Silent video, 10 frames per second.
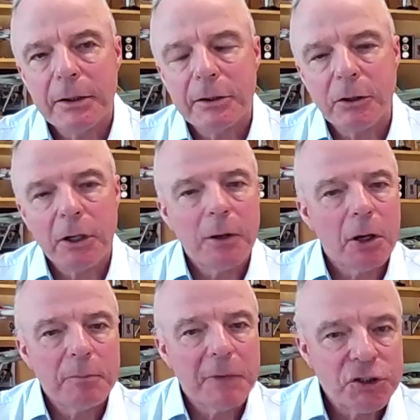
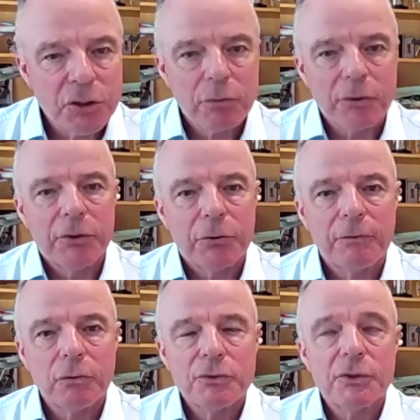I'm much older than you, of
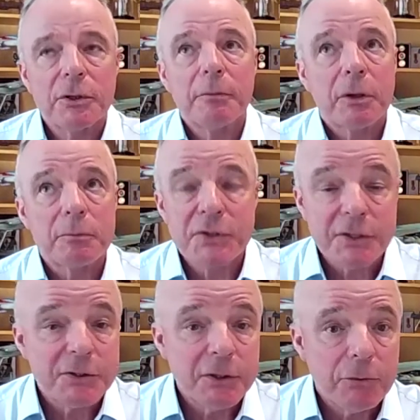course. I'm
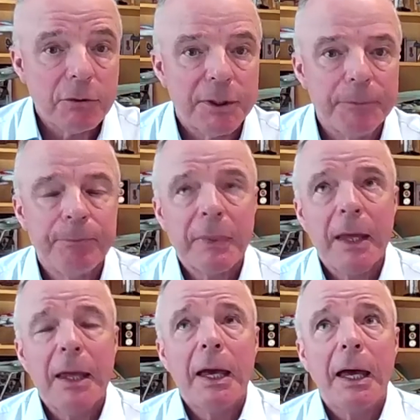63.
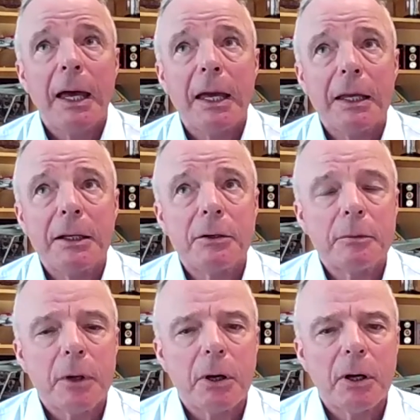And
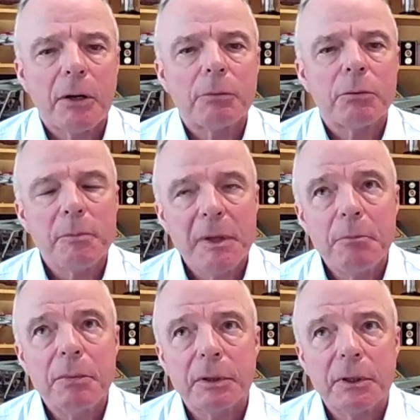I
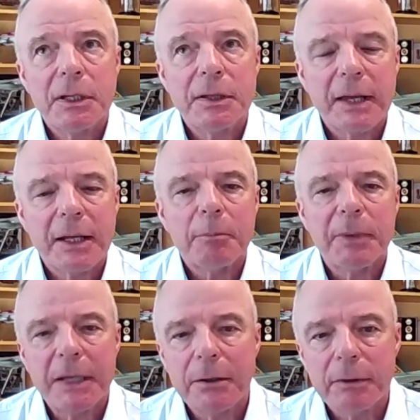remember in that
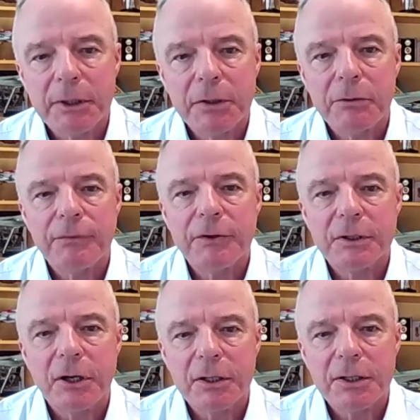period of the
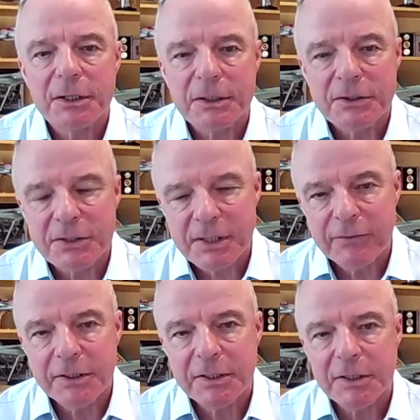
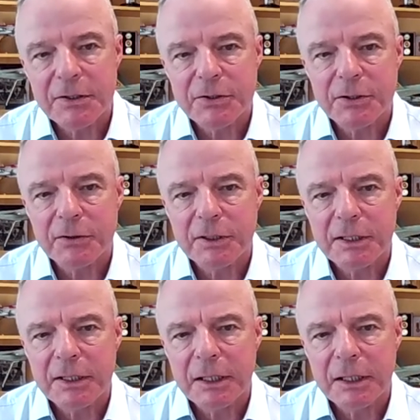1970s and the